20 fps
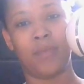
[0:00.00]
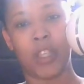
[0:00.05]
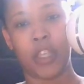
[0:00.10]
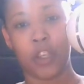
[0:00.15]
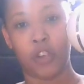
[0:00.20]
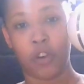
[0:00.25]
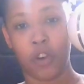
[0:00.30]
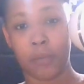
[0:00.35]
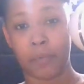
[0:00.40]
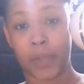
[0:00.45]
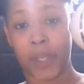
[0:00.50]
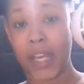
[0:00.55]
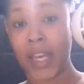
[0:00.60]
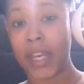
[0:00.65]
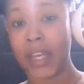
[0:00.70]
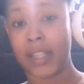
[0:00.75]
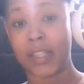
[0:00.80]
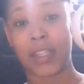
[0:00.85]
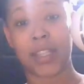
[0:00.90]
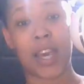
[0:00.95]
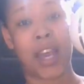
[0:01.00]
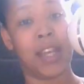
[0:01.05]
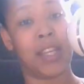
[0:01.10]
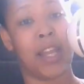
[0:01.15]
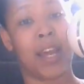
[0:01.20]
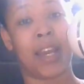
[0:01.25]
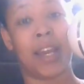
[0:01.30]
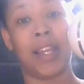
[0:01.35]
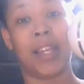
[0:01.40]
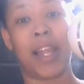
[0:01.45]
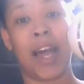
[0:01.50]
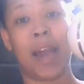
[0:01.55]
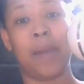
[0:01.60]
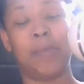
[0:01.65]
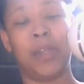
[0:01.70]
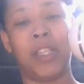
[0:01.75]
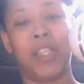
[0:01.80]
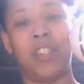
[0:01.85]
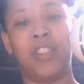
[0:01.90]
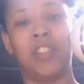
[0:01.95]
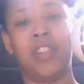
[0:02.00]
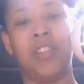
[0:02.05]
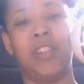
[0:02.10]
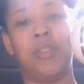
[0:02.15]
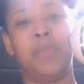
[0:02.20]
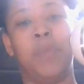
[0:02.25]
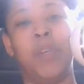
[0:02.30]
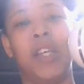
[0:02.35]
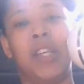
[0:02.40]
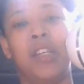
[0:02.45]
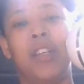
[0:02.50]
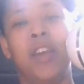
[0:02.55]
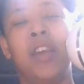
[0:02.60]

You're in plain sight like a lobby. This shit is being.